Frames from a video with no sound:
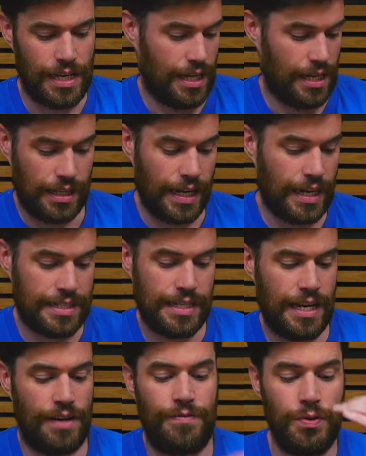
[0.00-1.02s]
like I
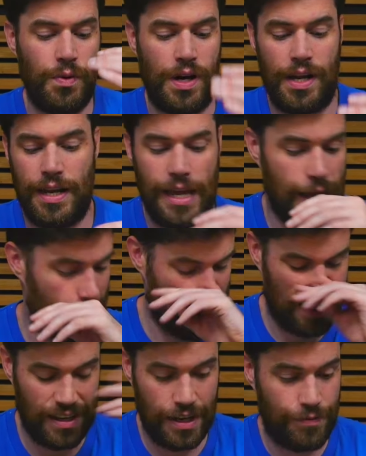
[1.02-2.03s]
said, if
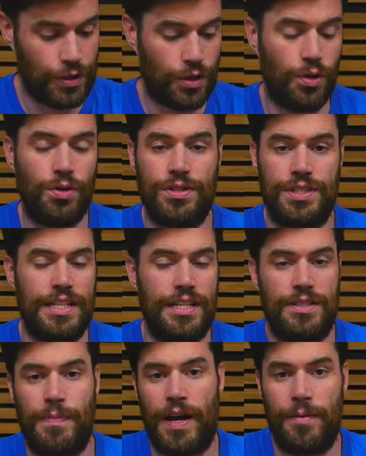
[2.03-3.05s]
your goal is to get a
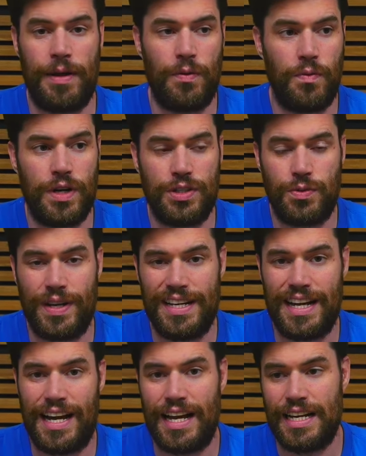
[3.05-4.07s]
Spider-Man
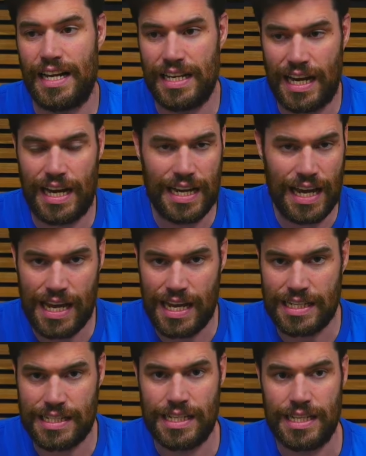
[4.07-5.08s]
129 and
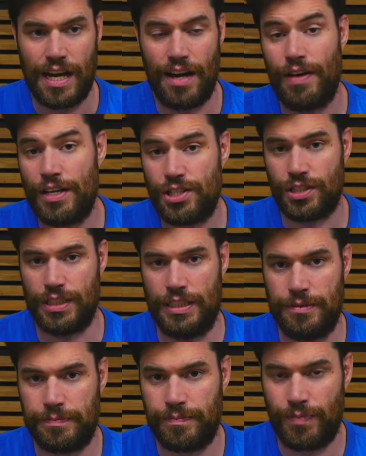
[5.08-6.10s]
9.8
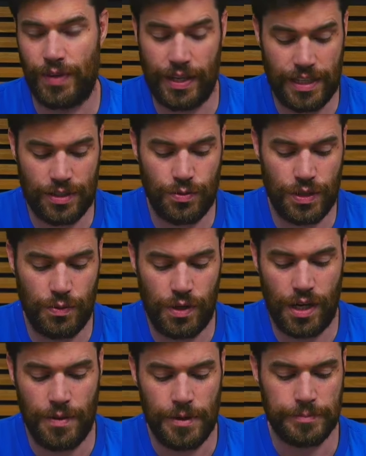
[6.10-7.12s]
eventually, like that's what you
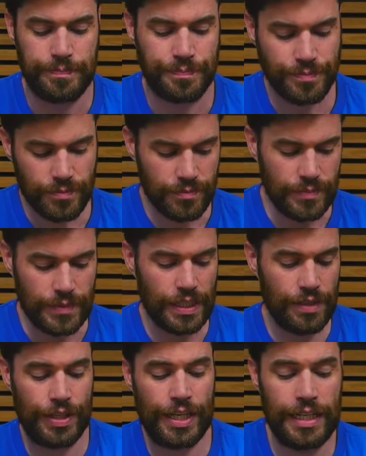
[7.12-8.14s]
want.
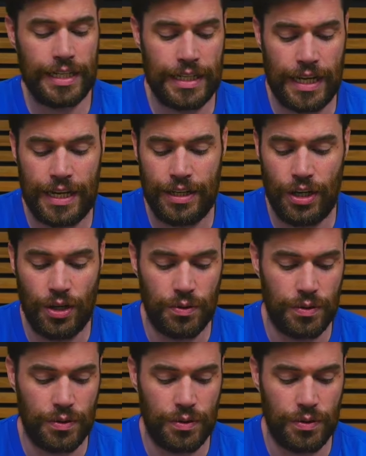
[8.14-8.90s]
If you get it in a 9.0